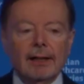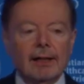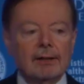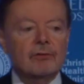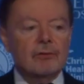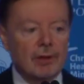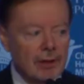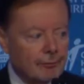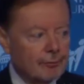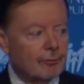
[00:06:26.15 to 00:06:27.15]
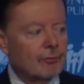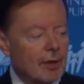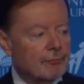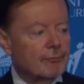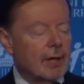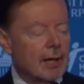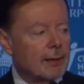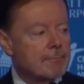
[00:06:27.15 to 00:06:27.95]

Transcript: a tough, tough day.